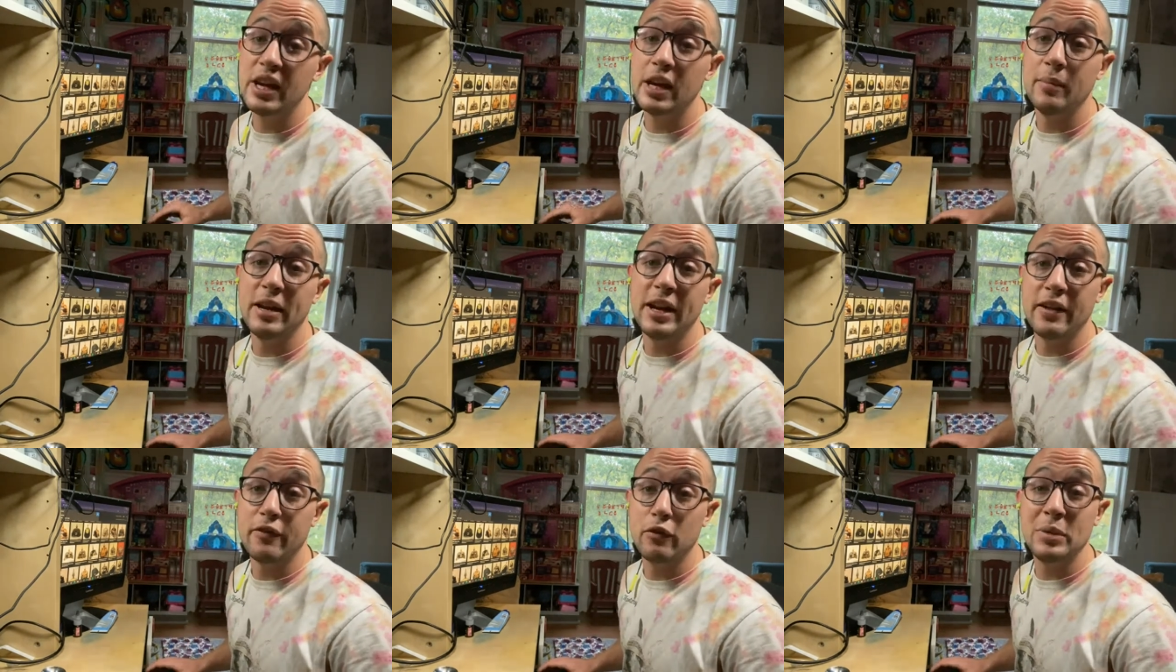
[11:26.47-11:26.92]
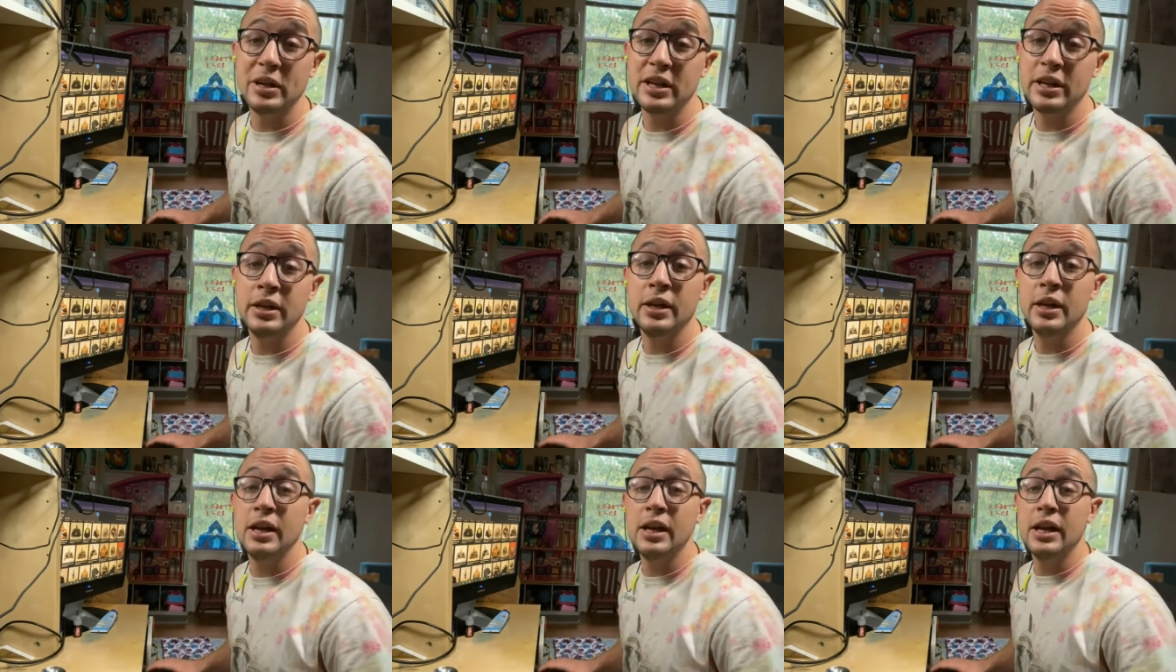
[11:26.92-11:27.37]
And everybody,
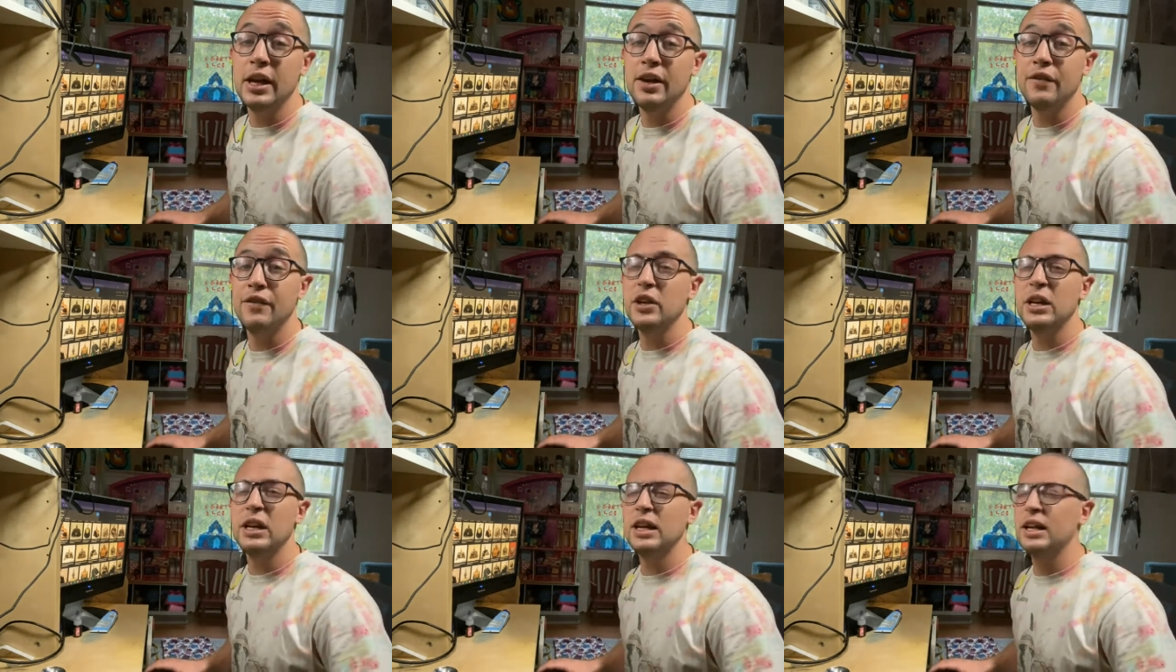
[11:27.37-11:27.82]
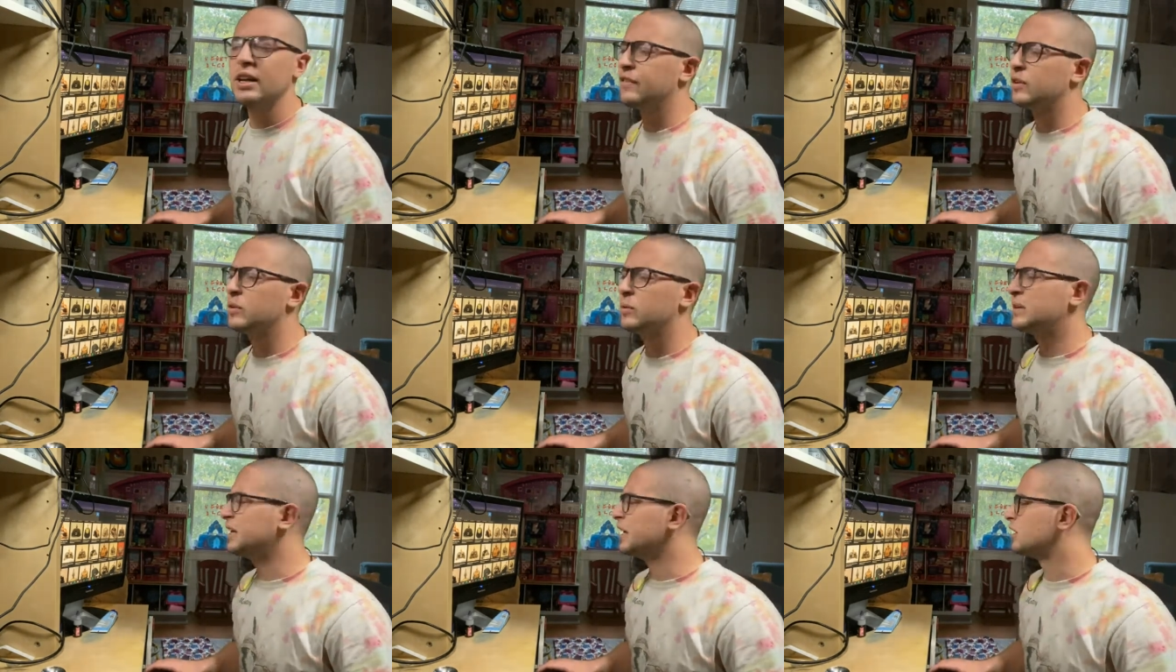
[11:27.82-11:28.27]
if you
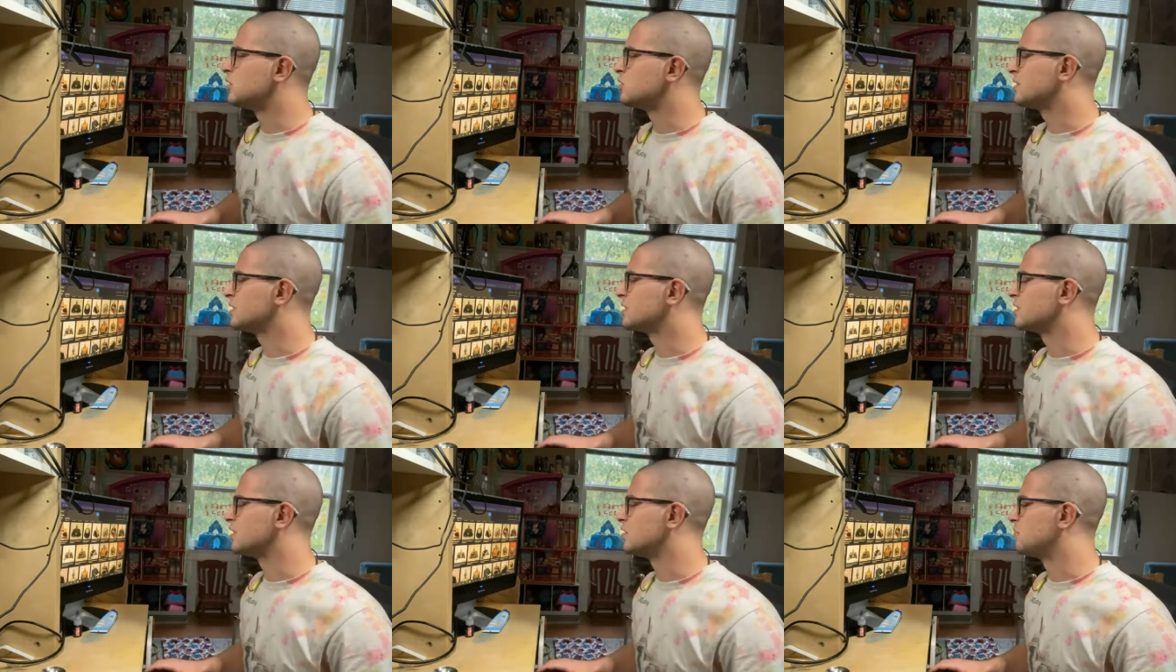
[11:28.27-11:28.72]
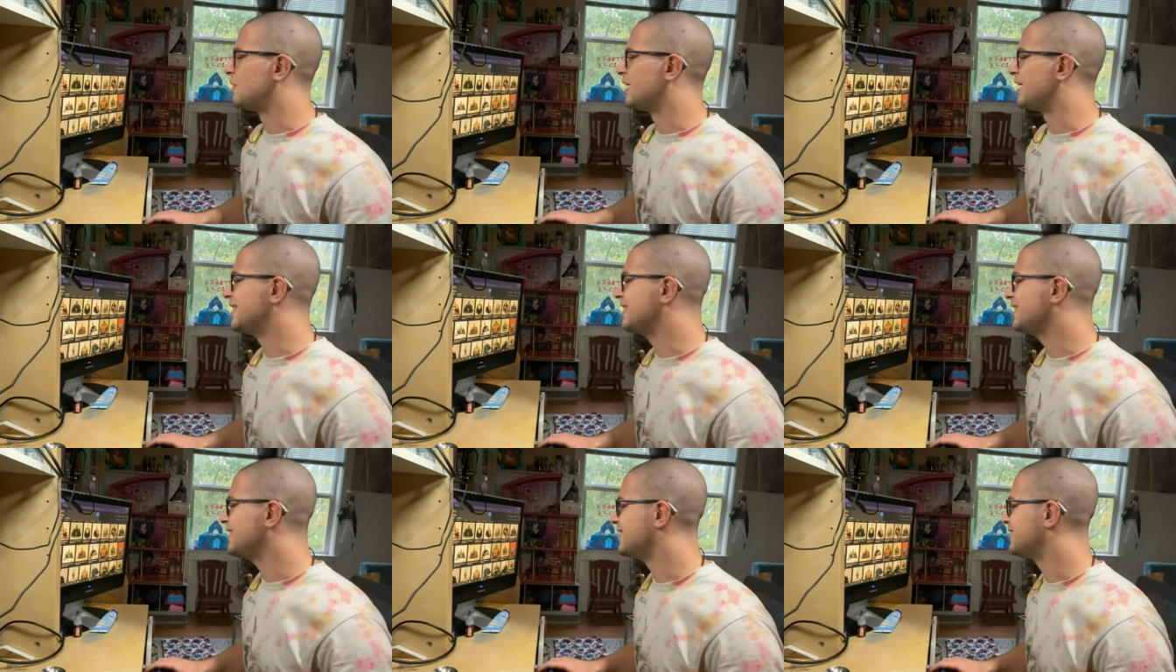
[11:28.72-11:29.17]
would get triggered by
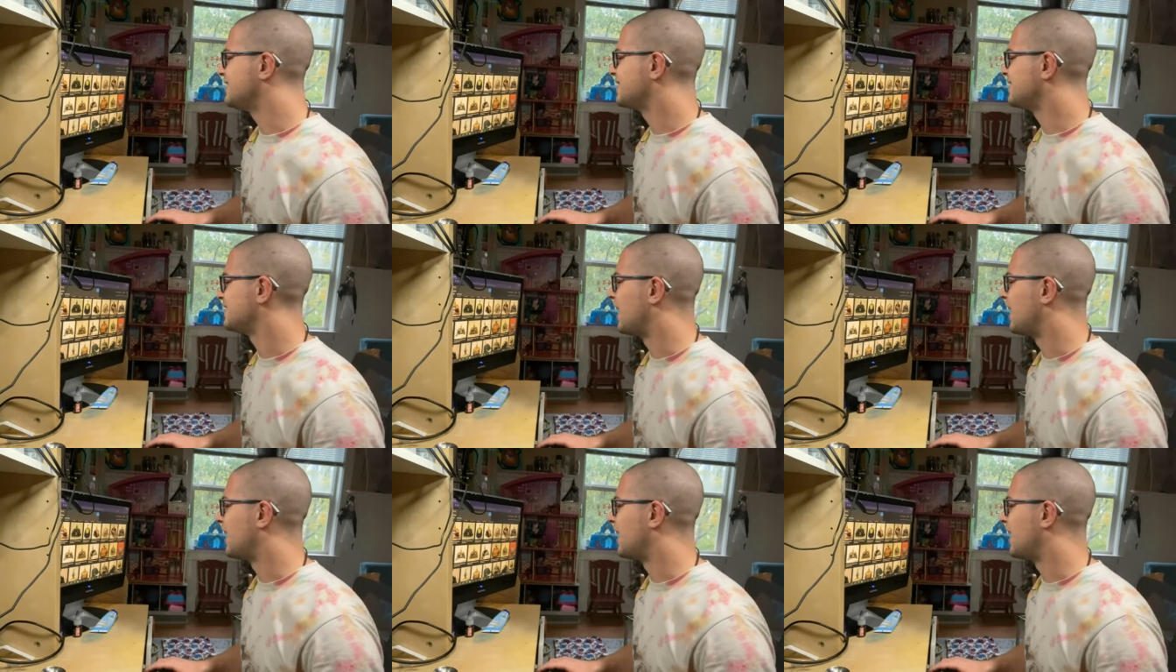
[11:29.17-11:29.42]
this,